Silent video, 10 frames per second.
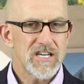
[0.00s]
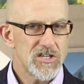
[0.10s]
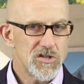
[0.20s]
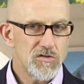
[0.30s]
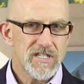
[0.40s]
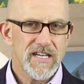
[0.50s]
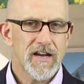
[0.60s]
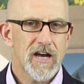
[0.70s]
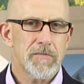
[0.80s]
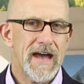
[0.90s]
that you set
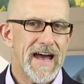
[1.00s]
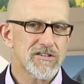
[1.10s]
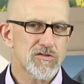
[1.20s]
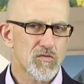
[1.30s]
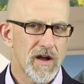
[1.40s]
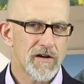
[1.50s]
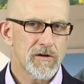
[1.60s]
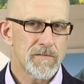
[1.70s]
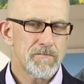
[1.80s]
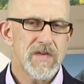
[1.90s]
up as a
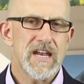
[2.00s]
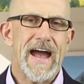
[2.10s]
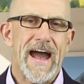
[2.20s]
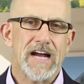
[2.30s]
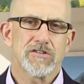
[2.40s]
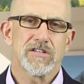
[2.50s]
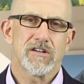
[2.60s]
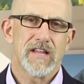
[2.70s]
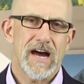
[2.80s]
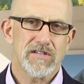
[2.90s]
runner that actually
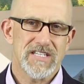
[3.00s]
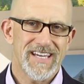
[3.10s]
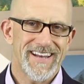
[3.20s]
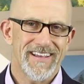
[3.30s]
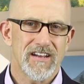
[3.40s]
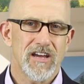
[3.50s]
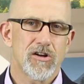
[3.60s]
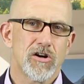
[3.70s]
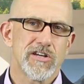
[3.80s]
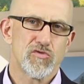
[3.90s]
allow it to get in and
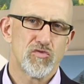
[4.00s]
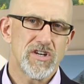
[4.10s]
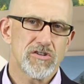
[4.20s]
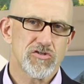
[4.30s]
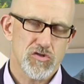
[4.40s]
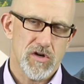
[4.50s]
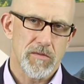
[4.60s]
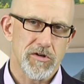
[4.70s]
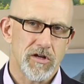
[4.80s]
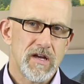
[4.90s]
cause real
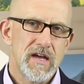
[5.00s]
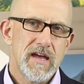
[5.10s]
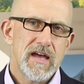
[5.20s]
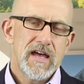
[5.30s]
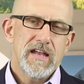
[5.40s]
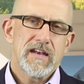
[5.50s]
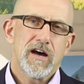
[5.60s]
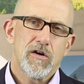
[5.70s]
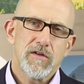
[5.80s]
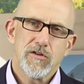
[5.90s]
trouble.
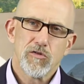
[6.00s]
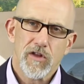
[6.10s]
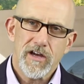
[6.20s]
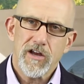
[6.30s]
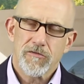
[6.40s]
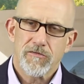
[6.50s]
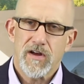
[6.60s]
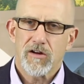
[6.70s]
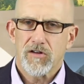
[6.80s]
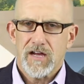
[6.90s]
Now, if you look at your
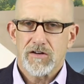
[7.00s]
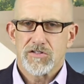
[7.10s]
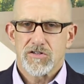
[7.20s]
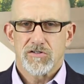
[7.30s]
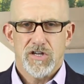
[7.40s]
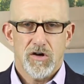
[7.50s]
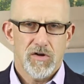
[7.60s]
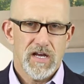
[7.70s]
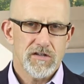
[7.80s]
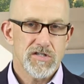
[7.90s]
fingernails or your
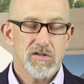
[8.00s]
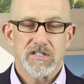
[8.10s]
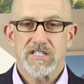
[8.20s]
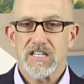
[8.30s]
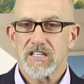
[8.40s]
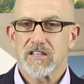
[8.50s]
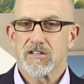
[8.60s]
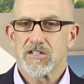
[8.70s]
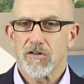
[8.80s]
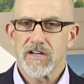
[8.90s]
toenails, you can see that the
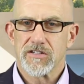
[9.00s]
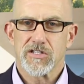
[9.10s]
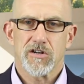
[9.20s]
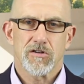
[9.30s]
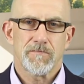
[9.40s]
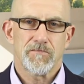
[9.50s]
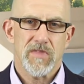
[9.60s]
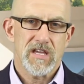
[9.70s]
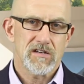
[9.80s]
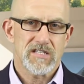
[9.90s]
toenails that are
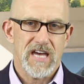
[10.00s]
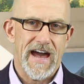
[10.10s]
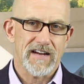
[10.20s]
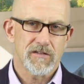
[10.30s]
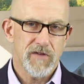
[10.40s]
intact, the